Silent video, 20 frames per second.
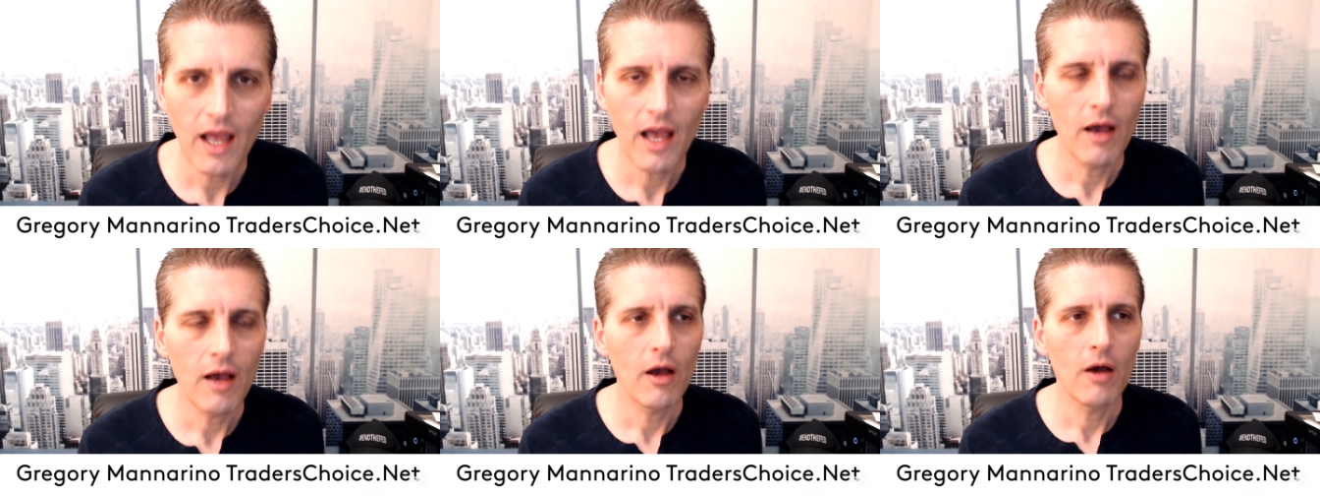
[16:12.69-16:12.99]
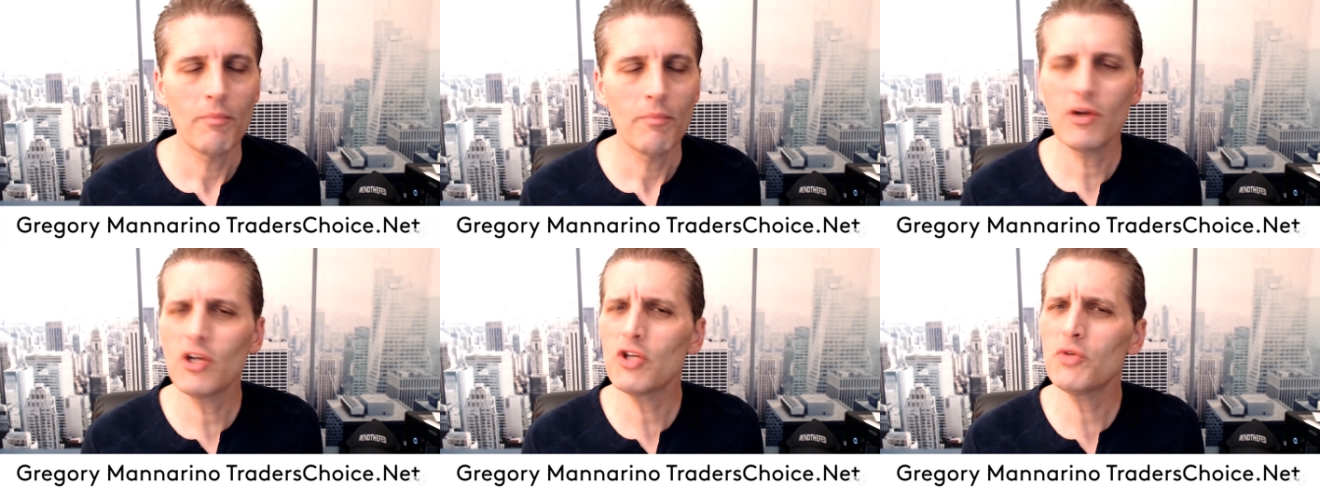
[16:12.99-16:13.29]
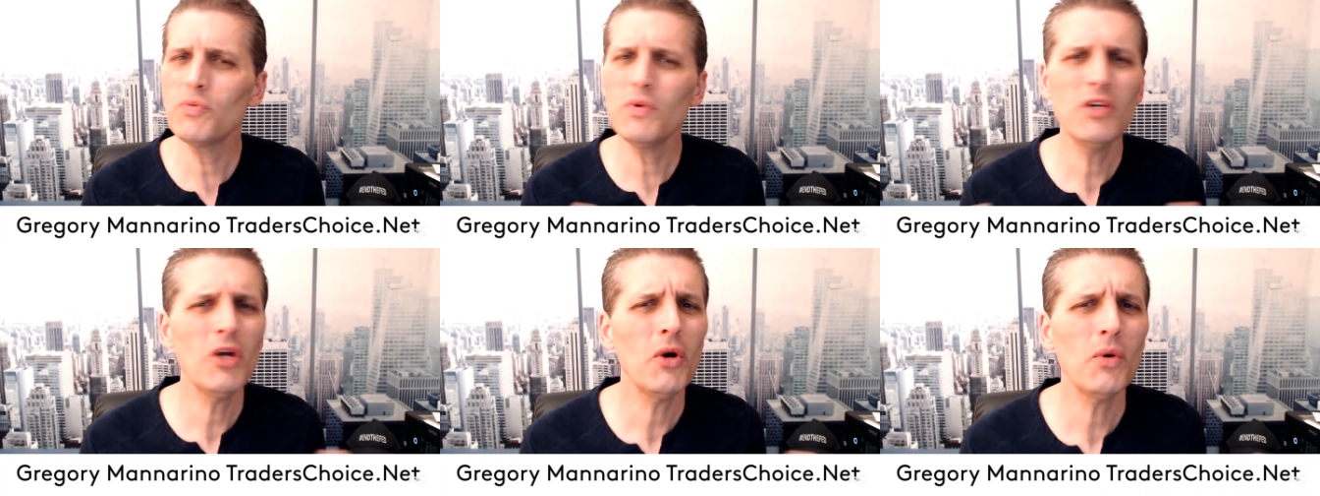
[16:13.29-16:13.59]
because we know
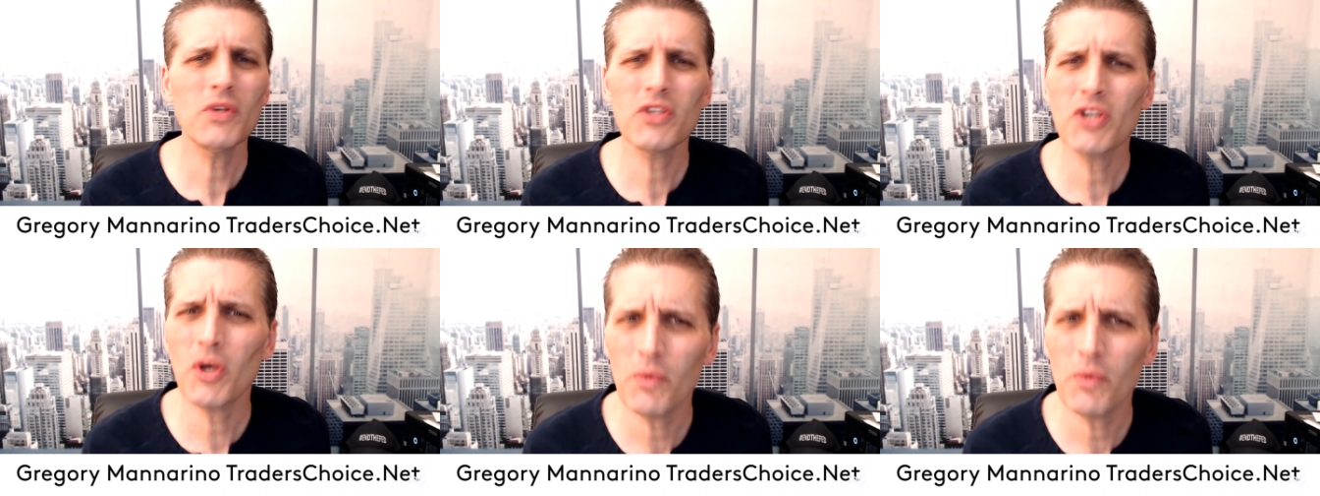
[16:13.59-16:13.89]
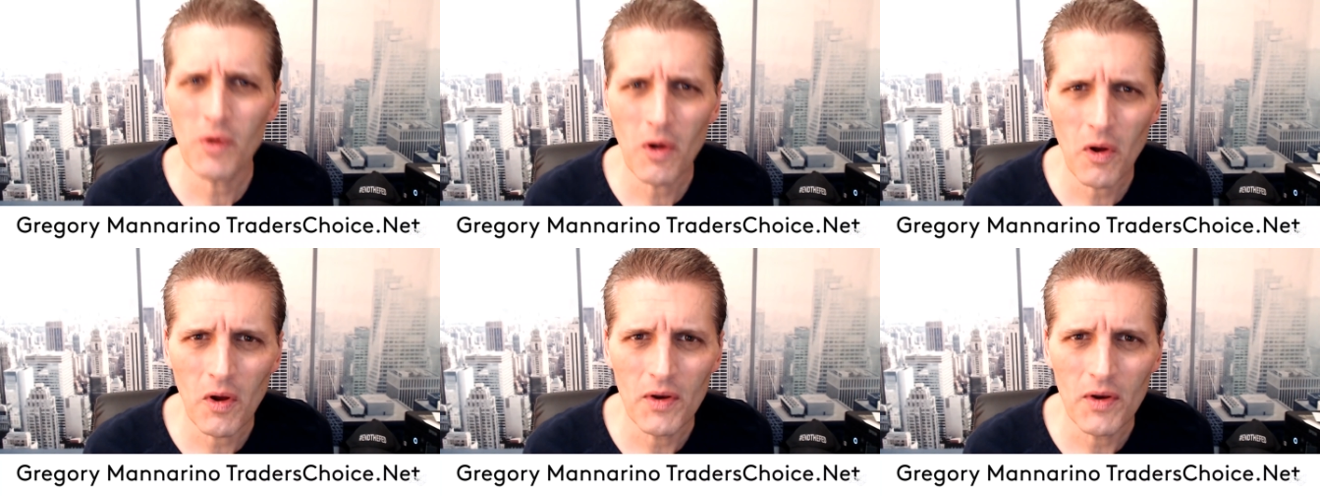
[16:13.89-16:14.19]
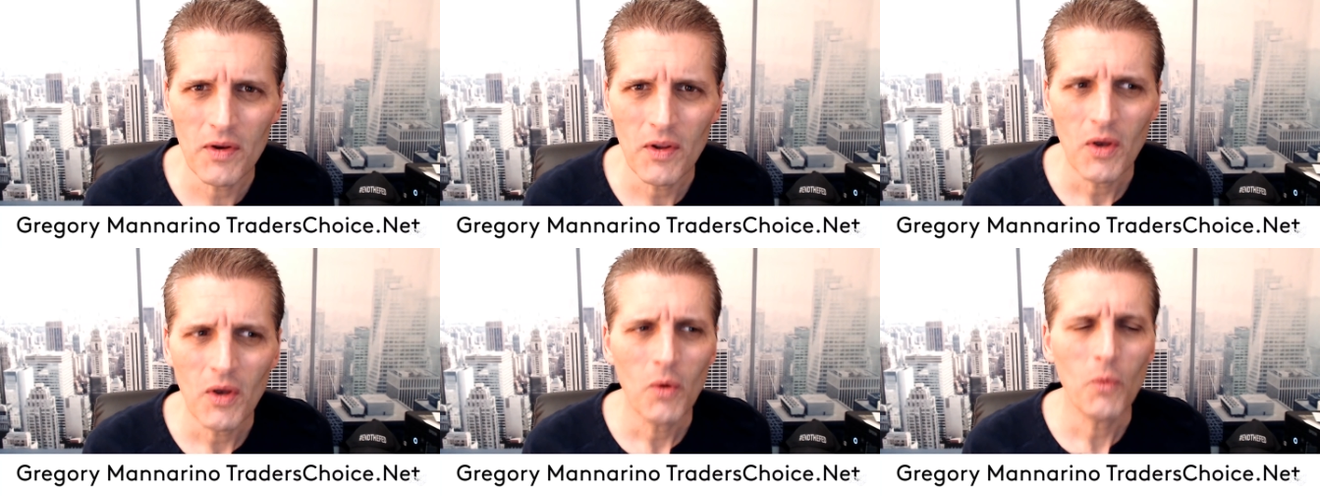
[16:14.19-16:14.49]
what's going on.
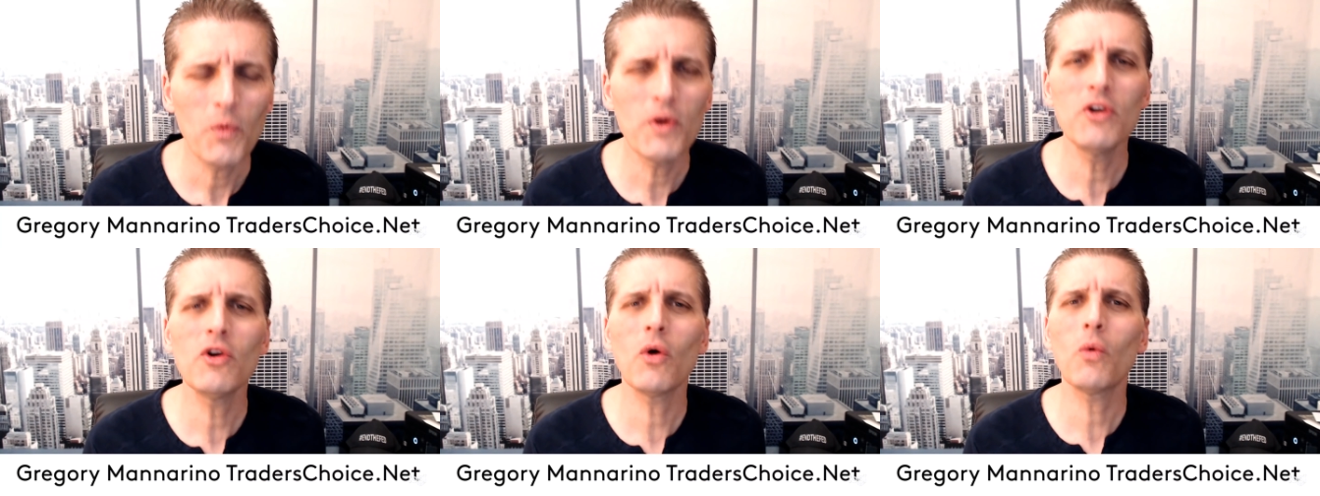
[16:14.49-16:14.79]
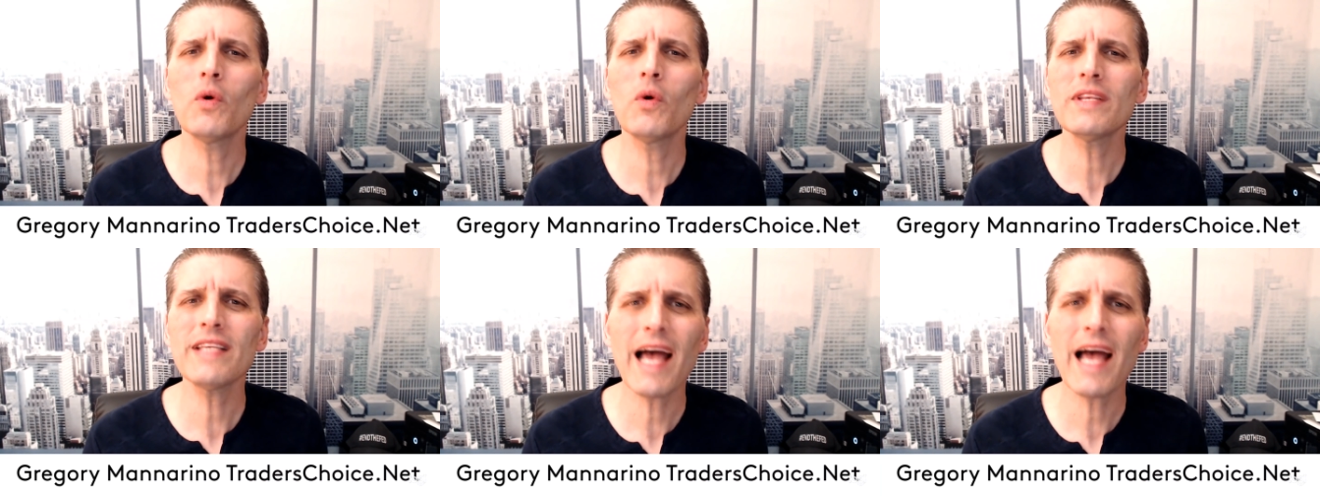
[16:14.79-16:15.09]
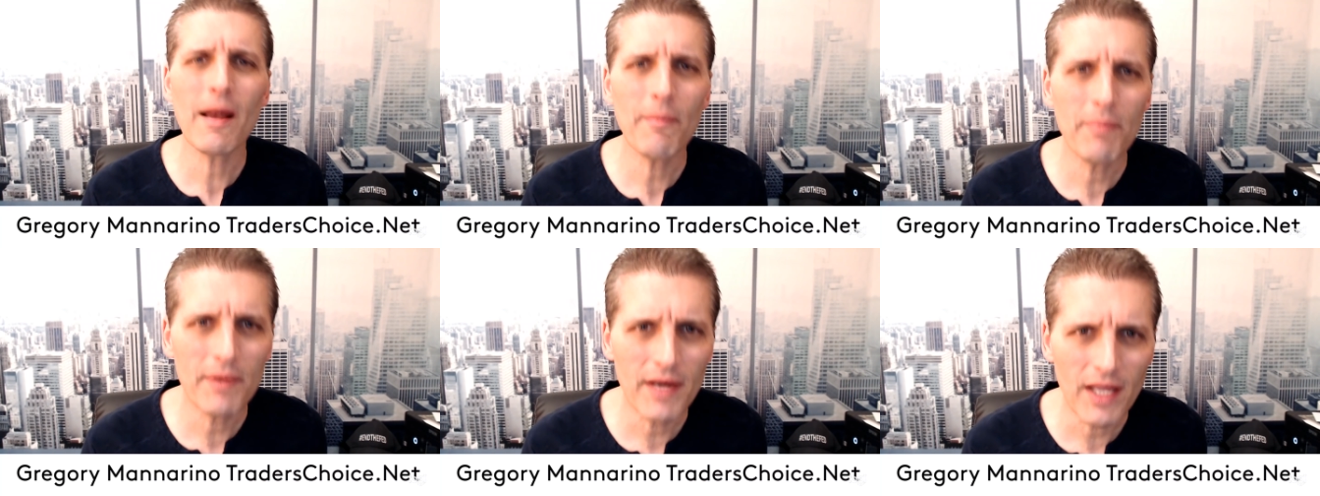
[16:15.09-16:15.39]
We know what's
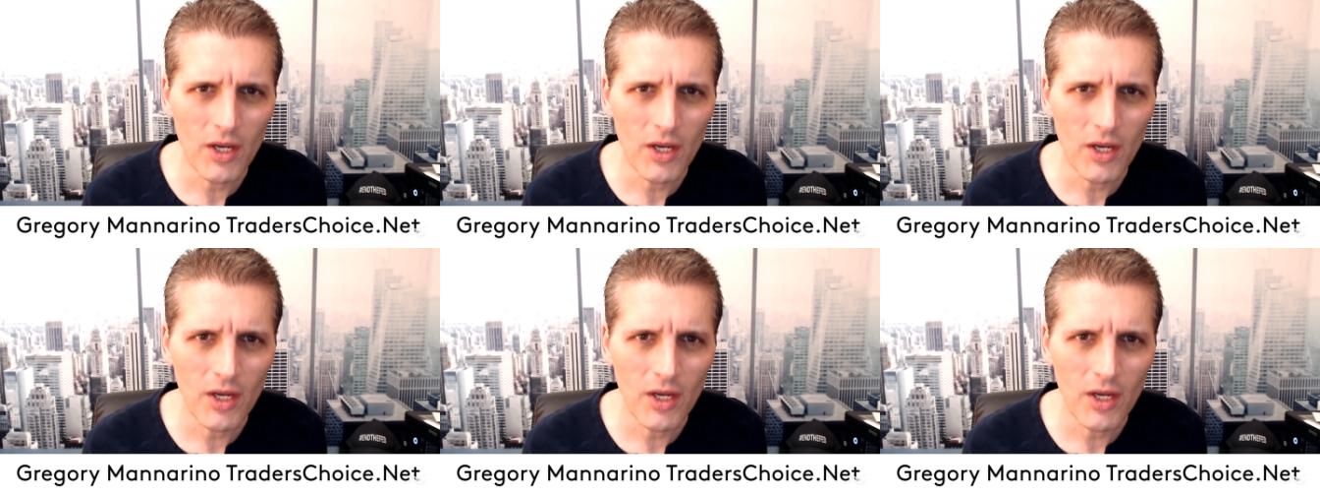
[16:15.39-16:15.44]
happening.